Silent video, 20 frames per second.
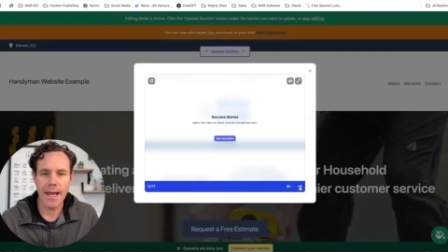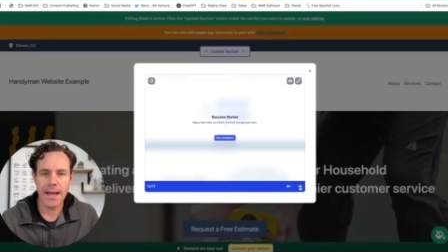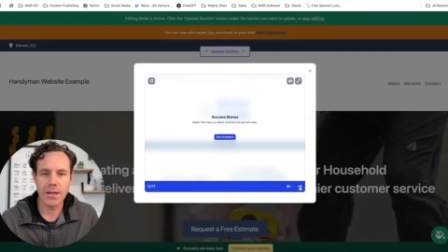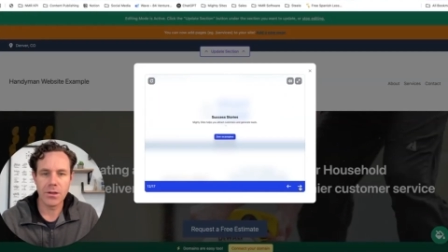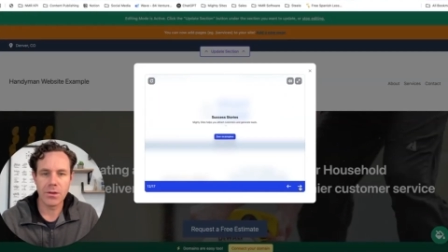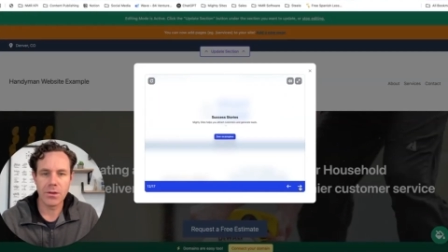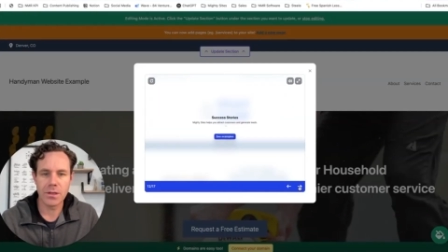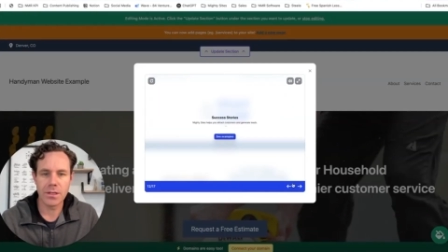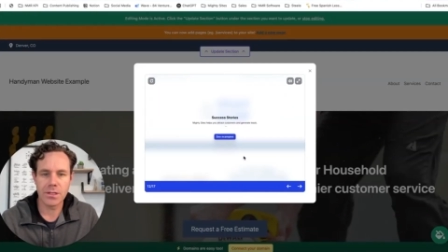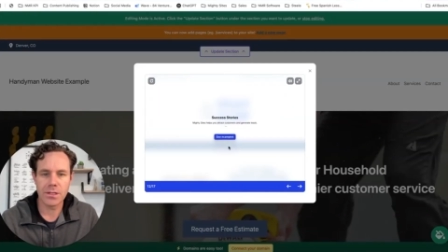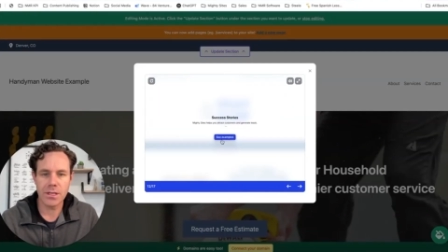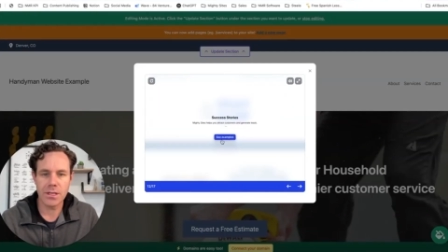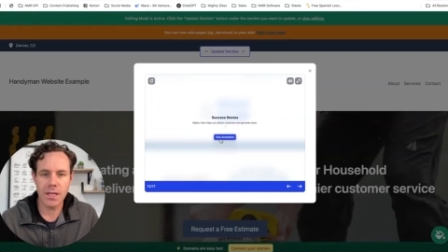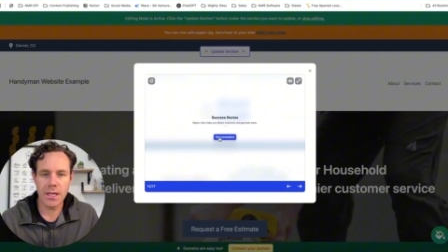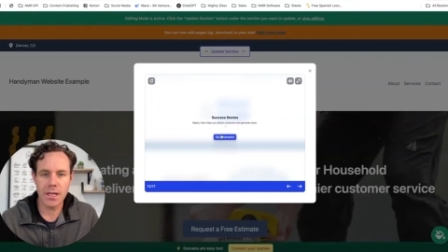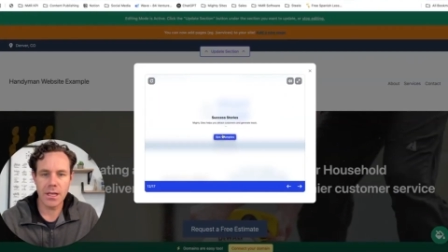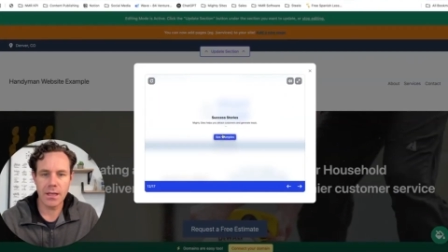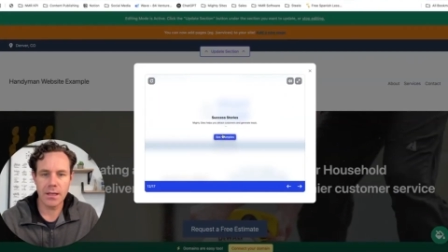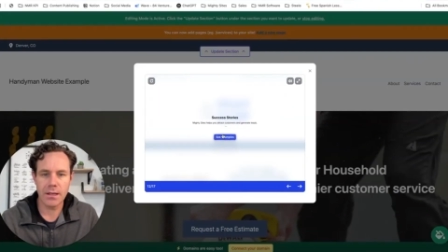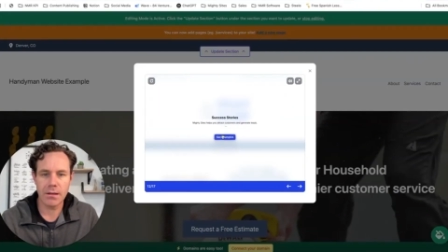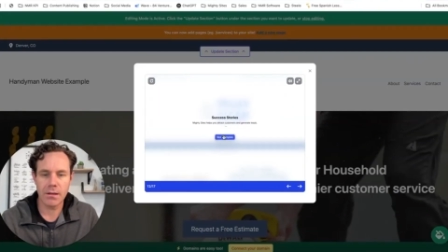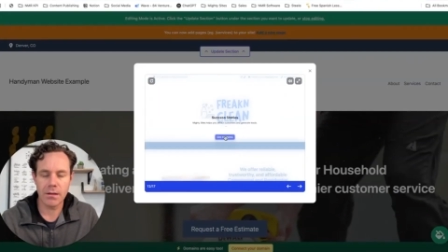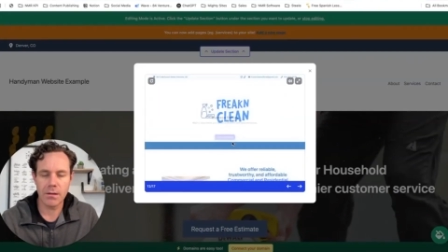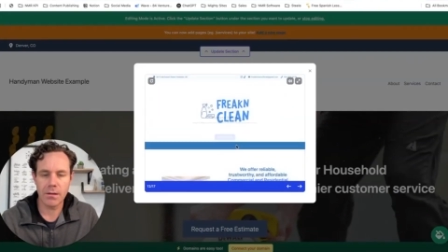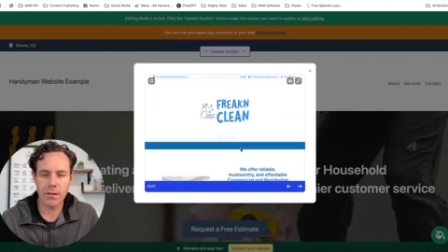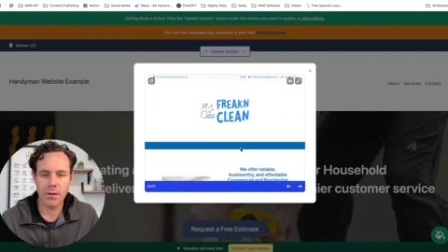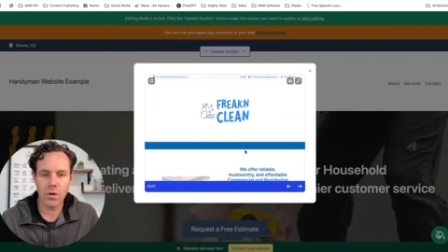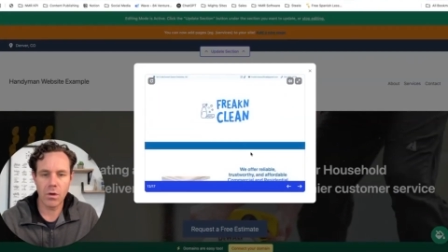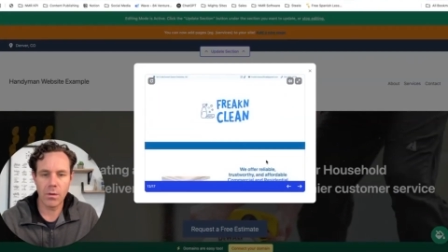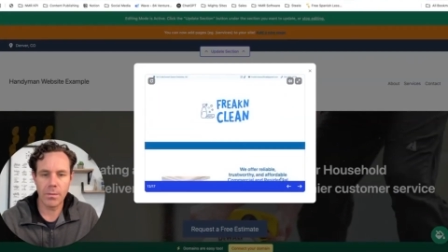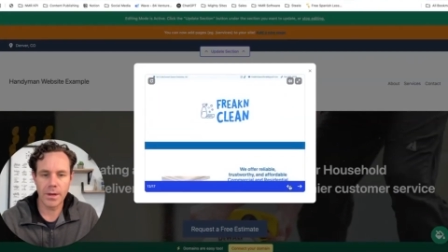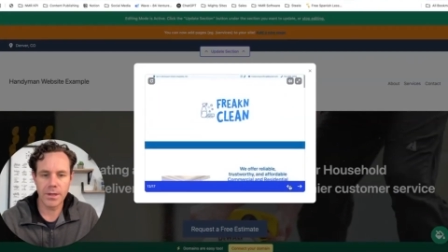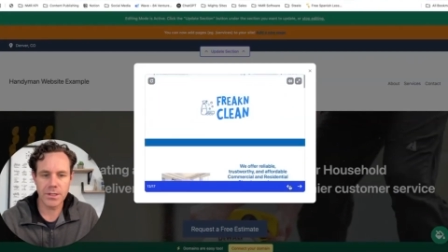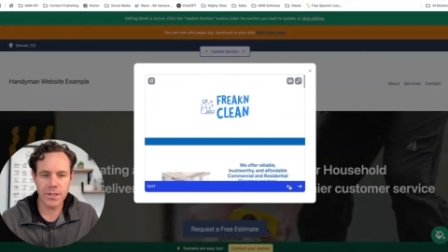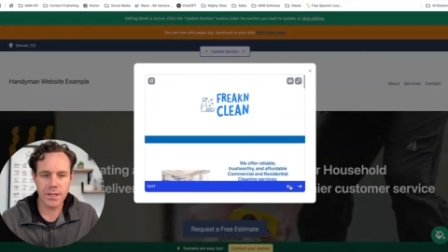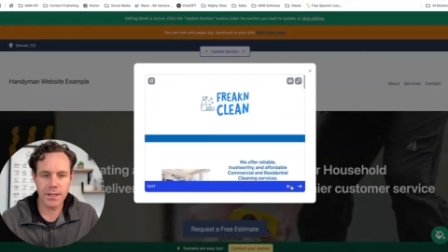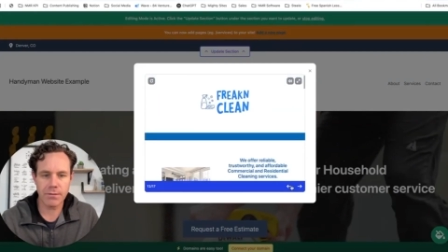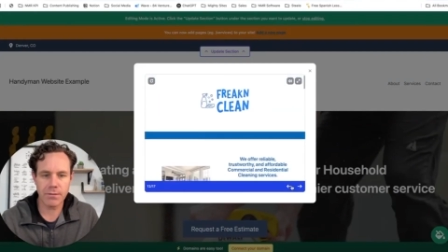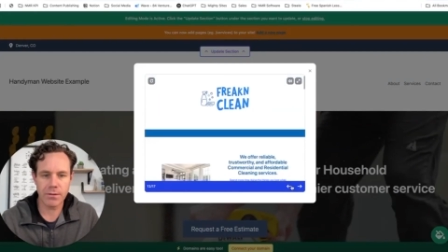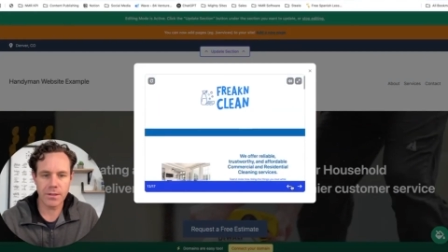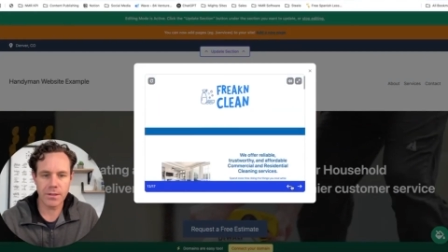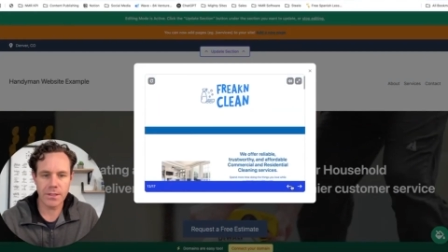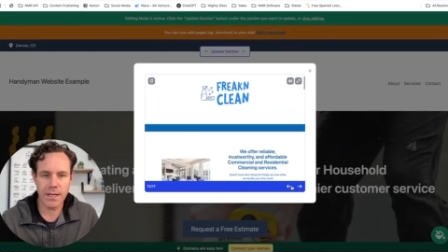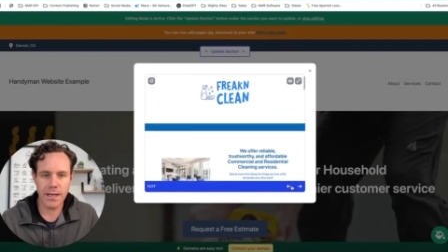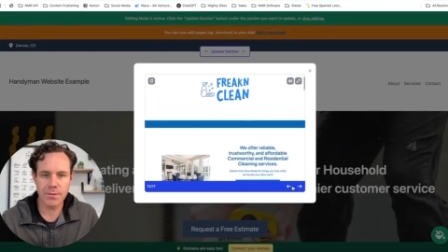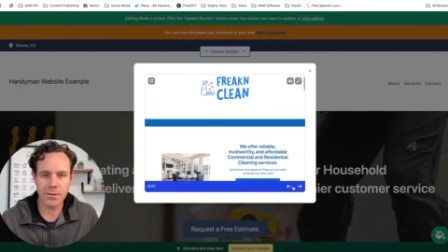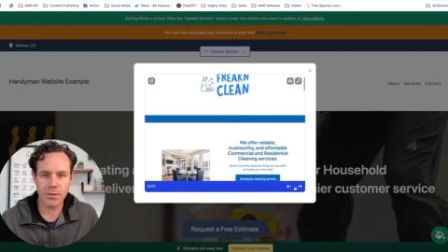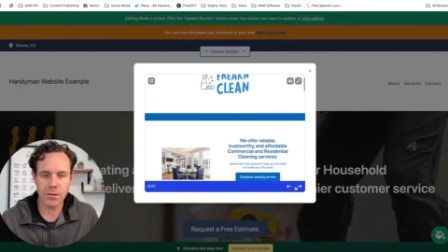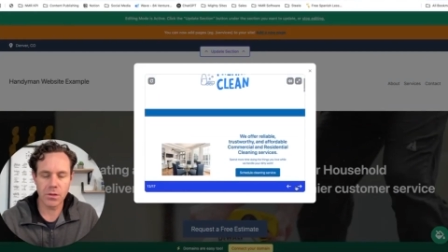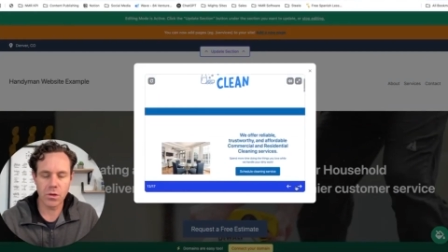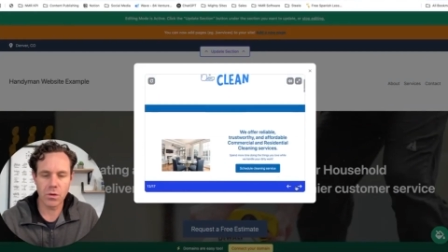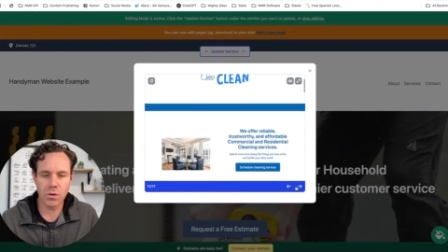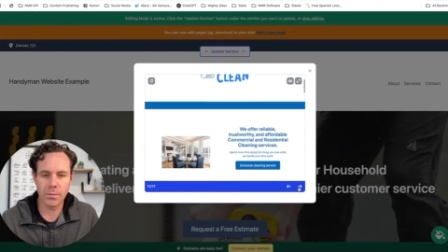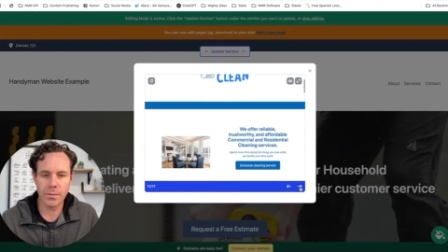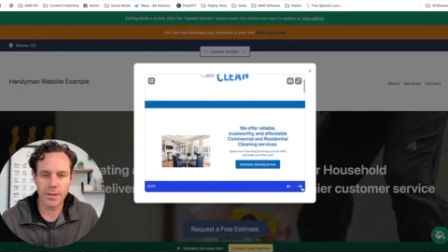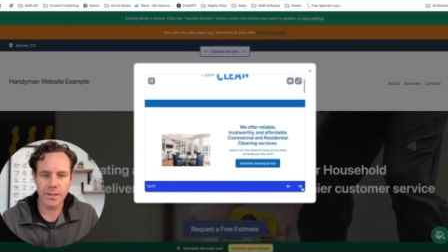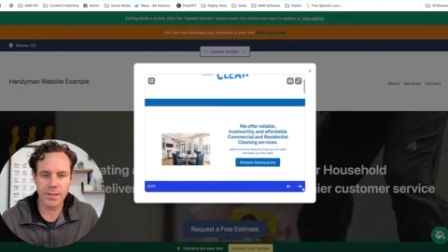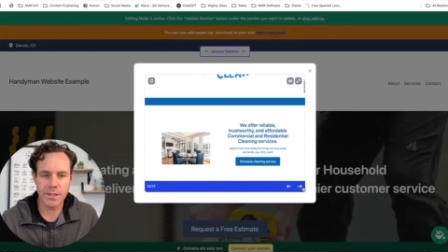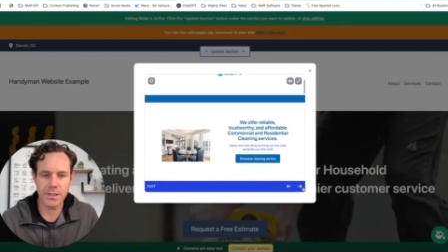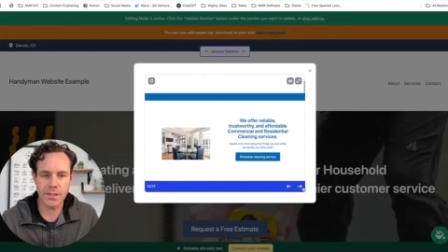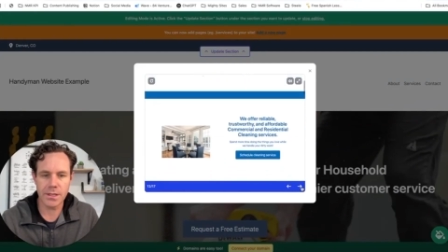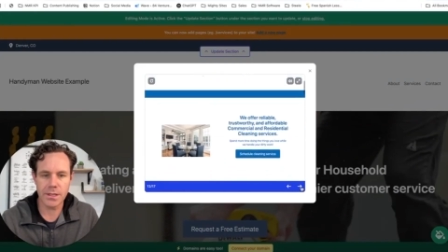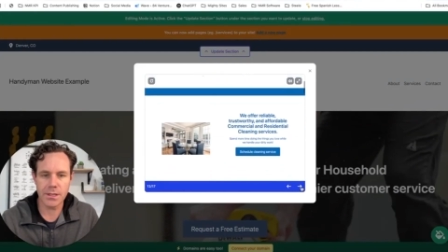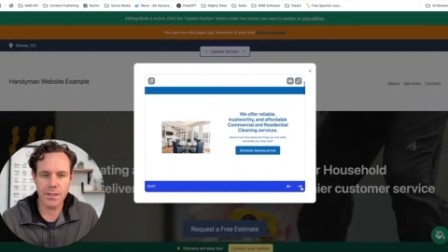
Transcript: You can see a whole bunch of different types of local businesses,